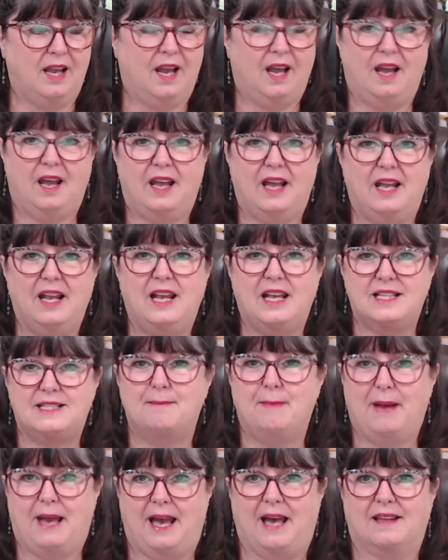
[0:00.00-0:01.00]
it, it's
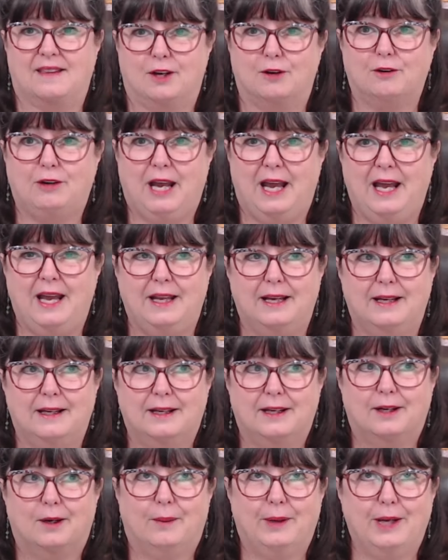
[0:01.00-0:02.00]
math, okay?
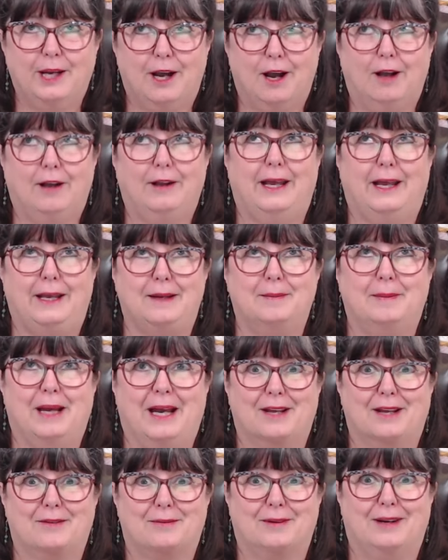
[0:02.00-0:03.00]
We all hate
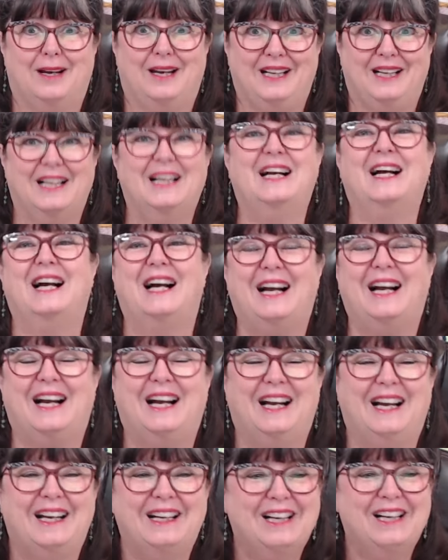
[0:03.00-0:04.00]
math, right?
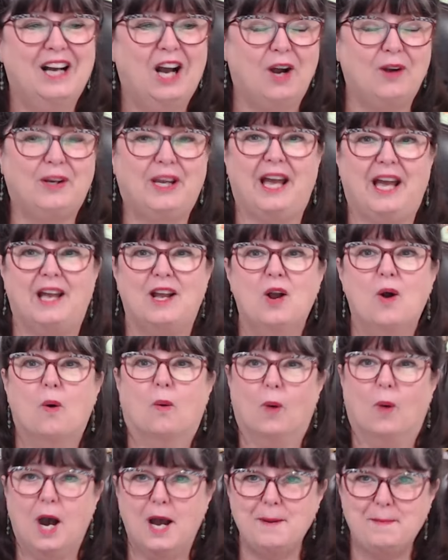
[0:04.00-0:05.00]
Okay,
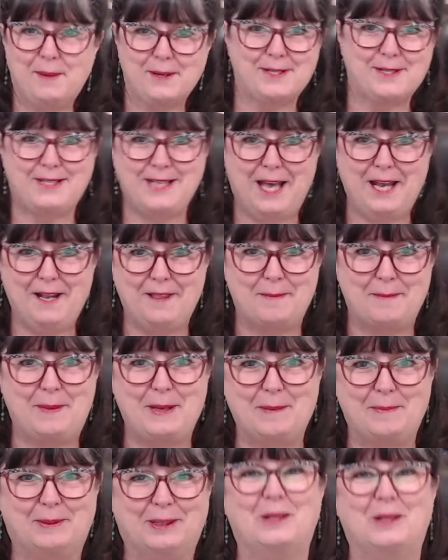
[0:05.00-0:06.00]
one percent of the
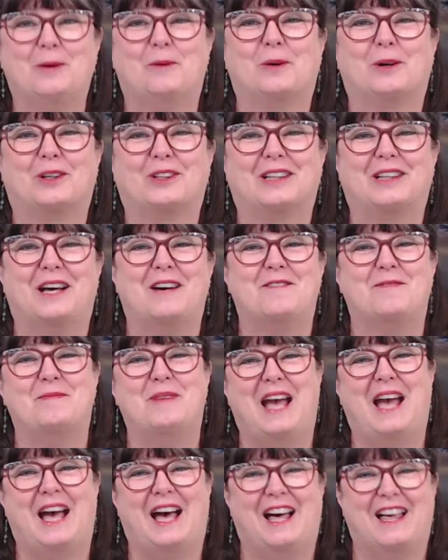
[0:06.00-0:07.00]
people in the world love
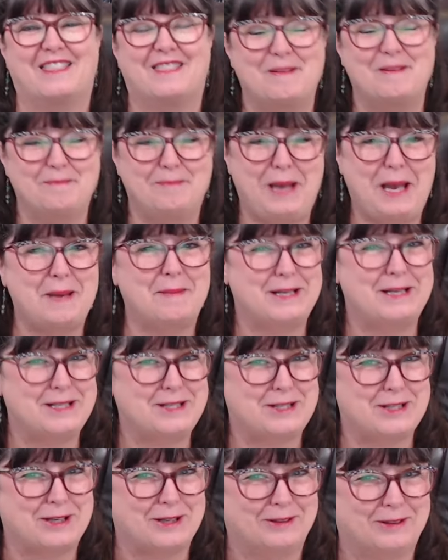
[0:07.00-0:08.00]
math. Maybe
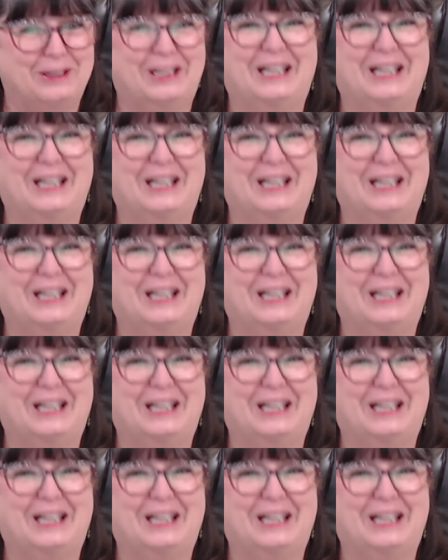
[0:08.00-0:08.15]
two.